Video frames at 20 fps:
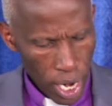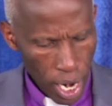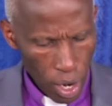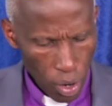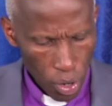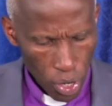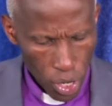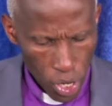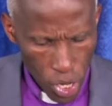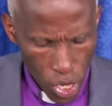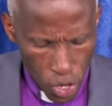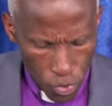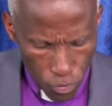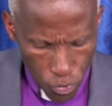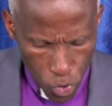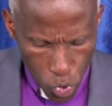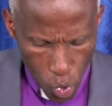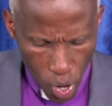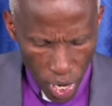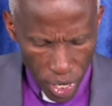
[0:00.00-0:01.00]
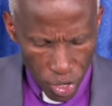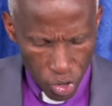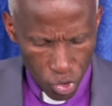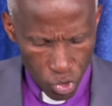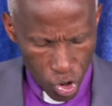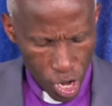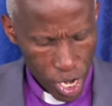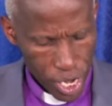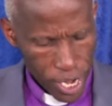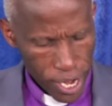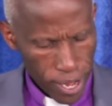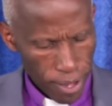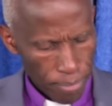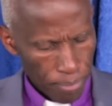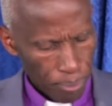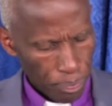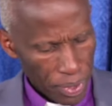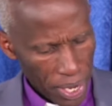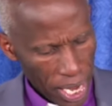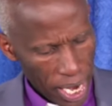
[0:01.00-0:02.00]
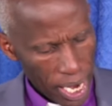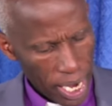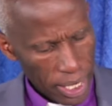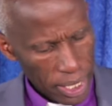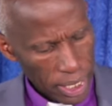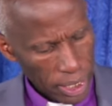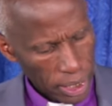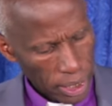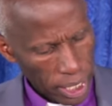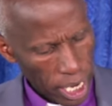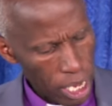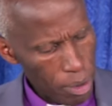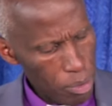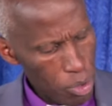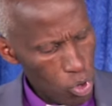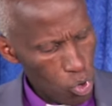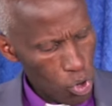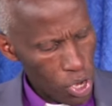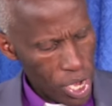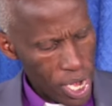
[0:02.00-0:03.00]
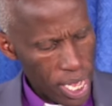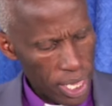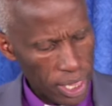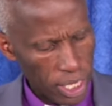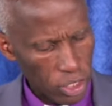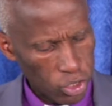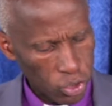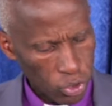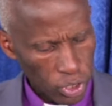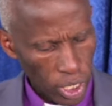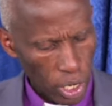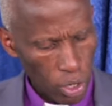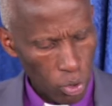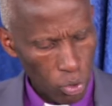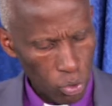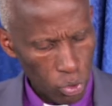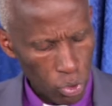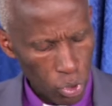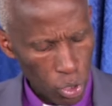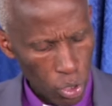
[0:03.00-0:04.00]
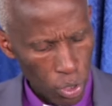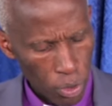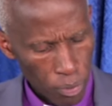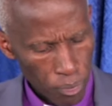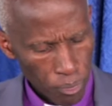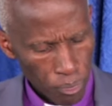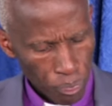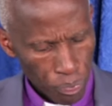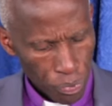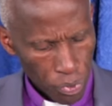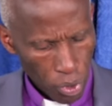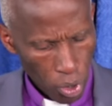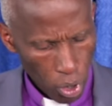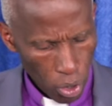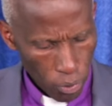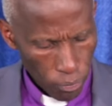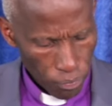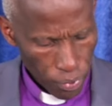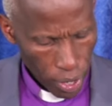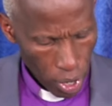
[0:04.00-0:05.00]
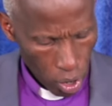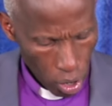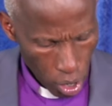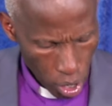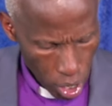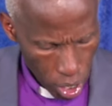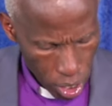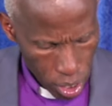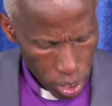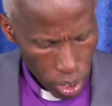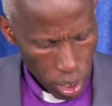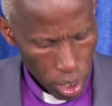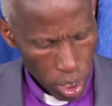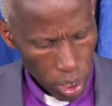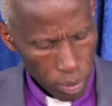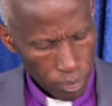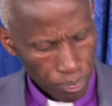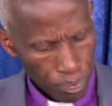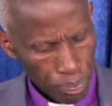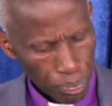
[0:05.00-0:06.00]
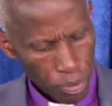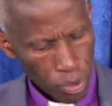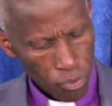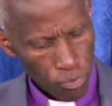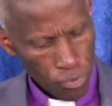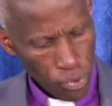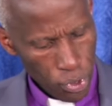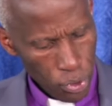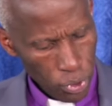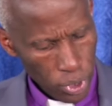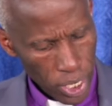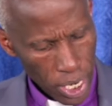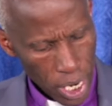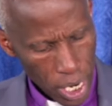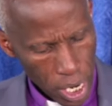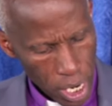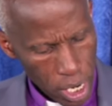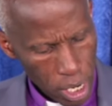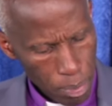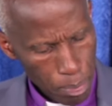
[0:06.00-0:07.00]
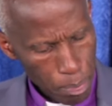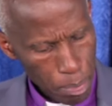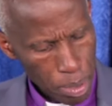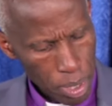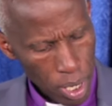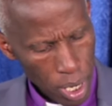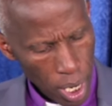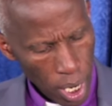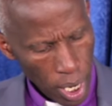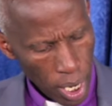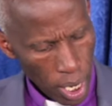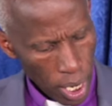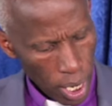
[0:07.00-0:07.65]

Now, if you are ready, at the time you hear the sound of the horn, flute, harp,